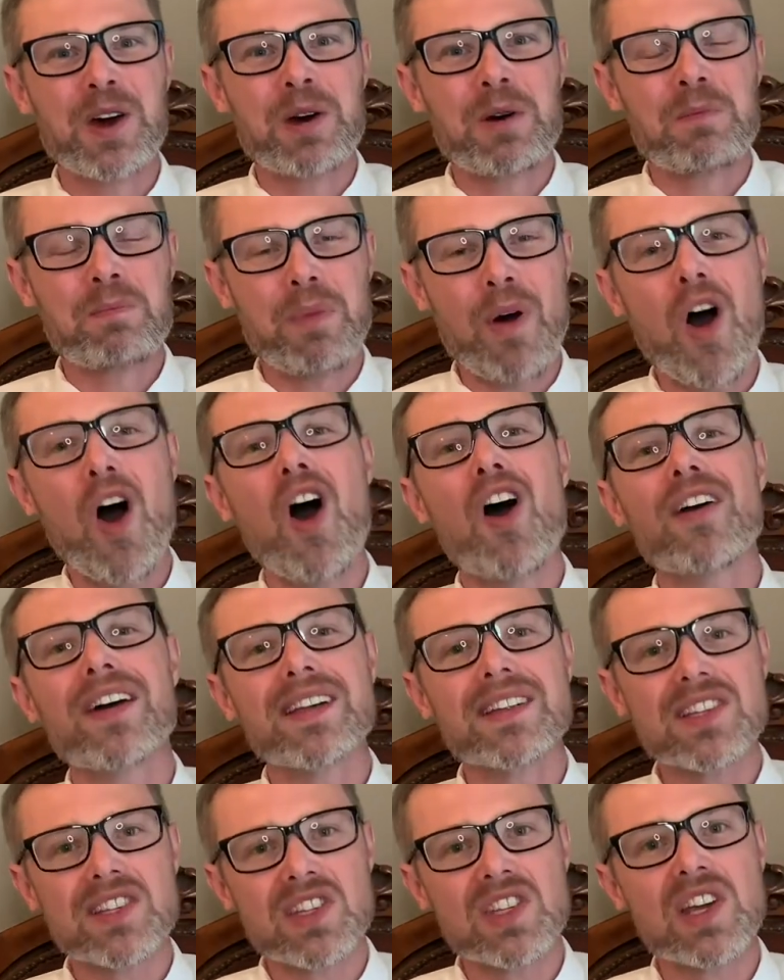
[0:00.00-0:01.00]
Paul
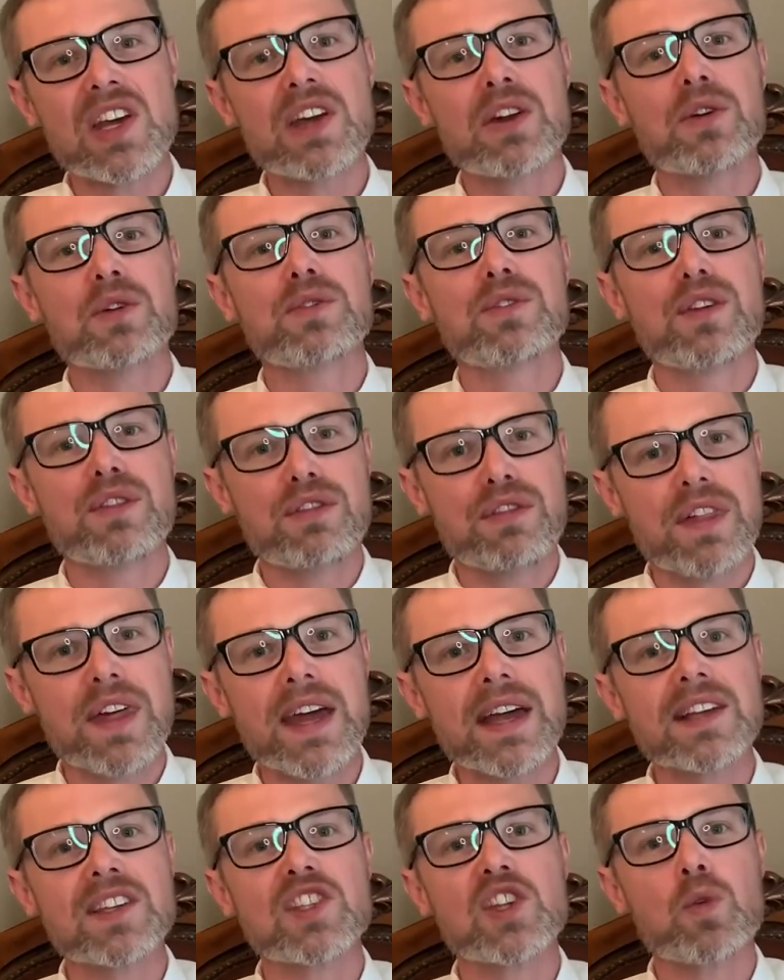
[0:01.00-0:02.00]
considered the
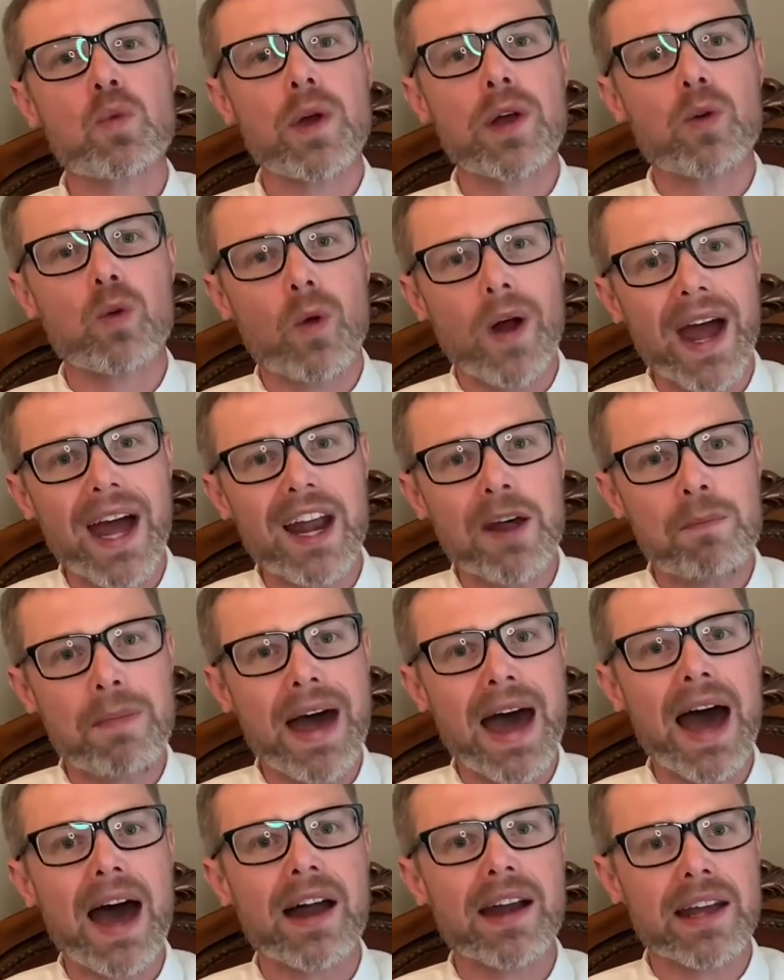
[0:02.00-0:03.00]
things that we read
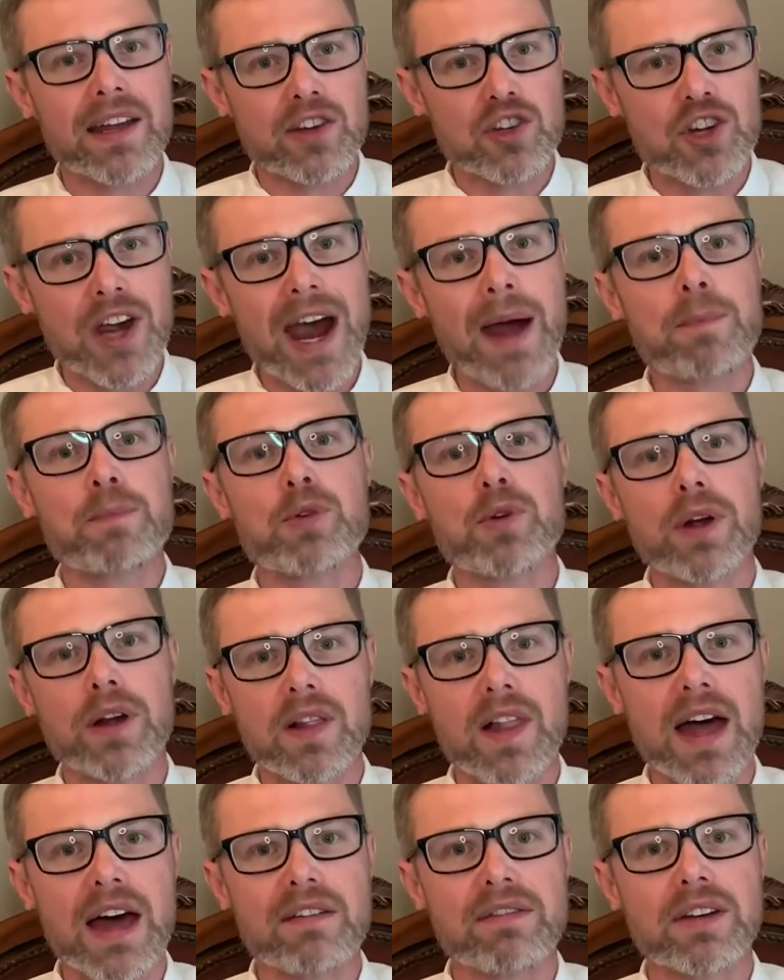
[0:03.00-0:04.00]
about in chapter
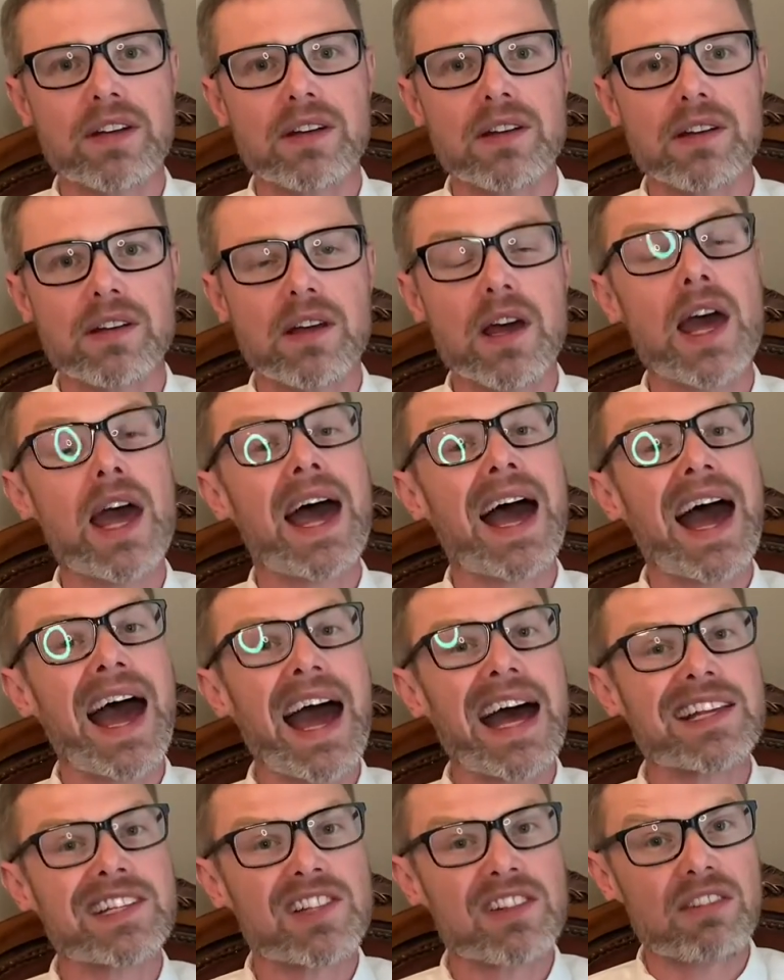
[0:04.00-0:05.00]
11
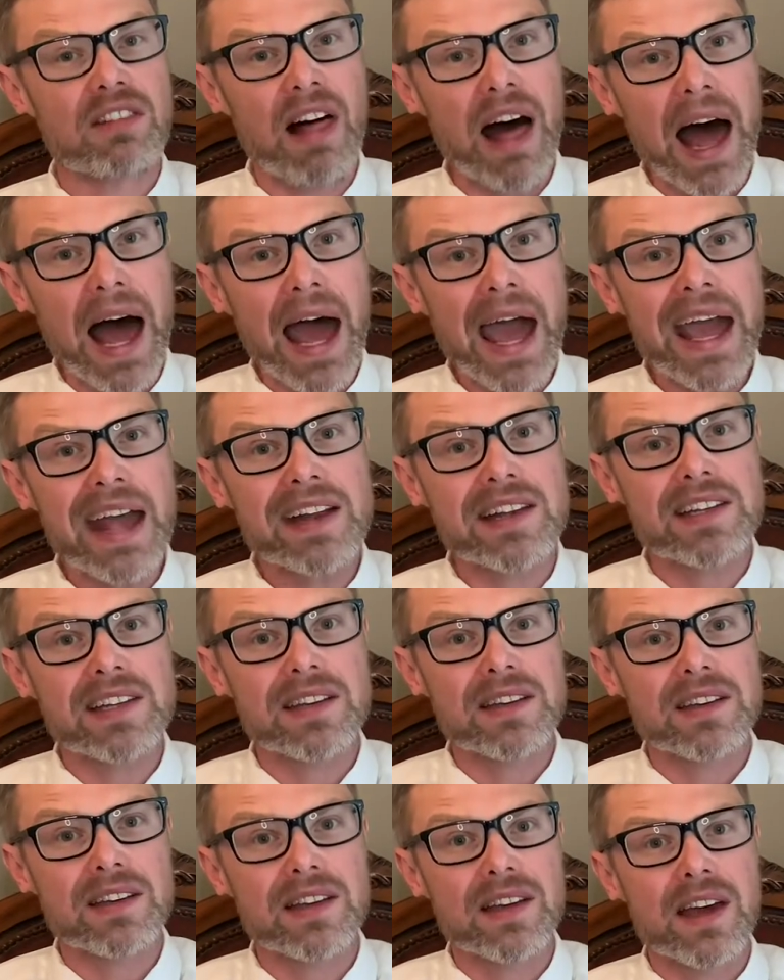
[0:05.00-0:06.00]
as light